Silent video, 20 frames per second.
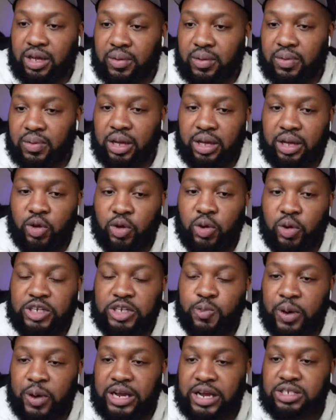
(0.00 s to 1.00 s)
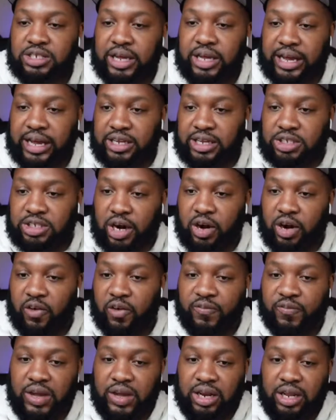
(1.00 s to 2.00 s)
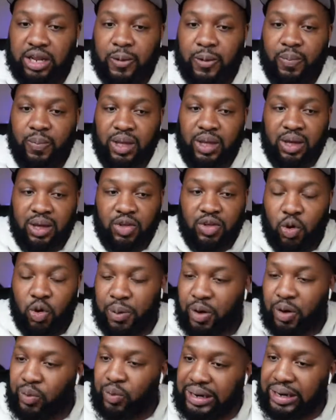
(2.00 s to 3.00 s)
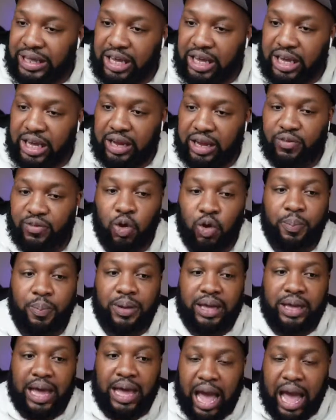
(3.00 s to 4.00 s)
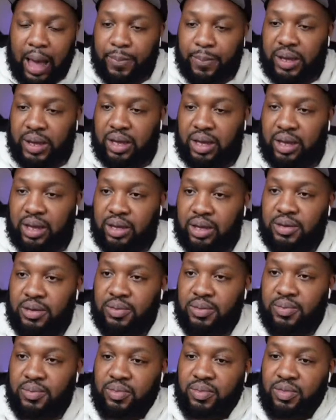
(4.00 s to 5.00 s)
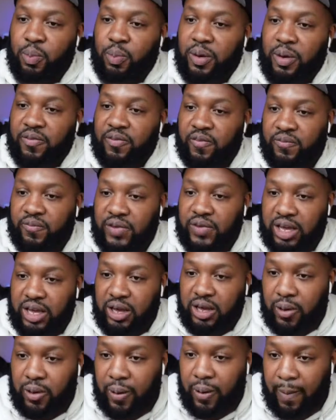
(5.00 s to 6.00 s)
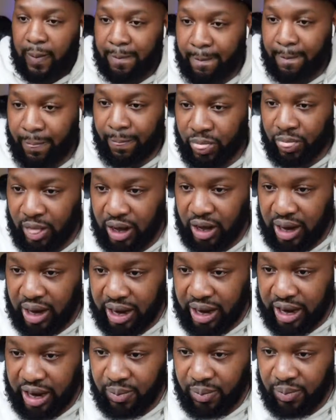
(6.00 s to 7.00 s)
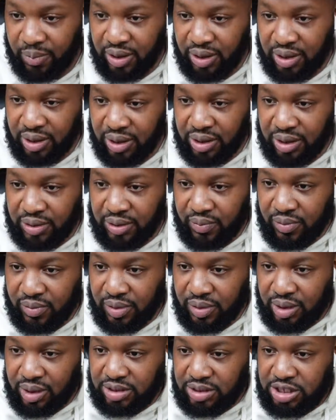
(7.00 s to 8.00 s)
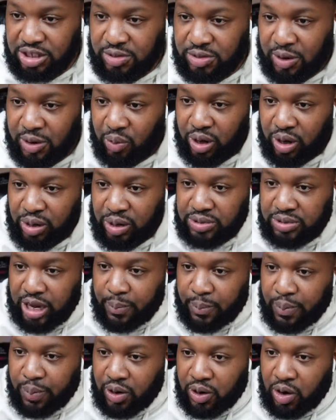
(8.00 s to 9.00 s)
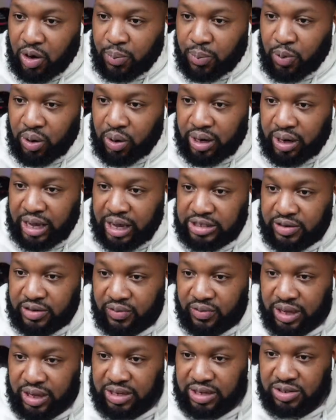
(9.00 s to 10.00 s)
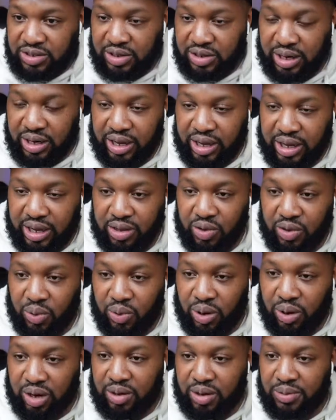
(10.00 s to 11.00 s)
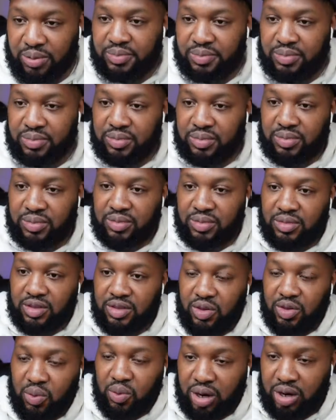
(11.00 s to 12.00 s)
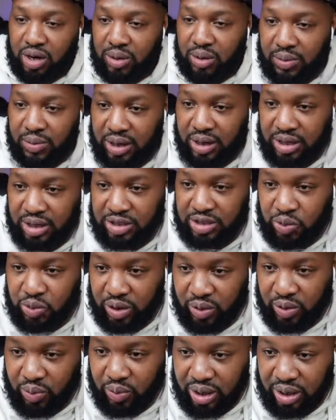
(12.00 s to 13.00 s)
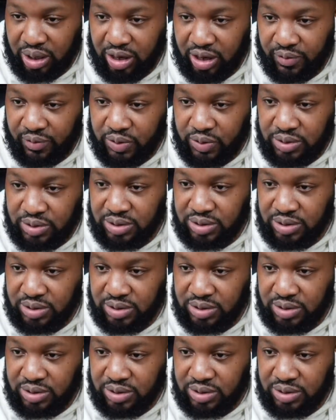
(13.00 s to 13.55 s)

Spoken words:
you express the internal feeling. You'll be relieved. You'll be happy. You'll be fulfilled. All right. Just my website put on point as of yesterday. You're welcome. 21 levels.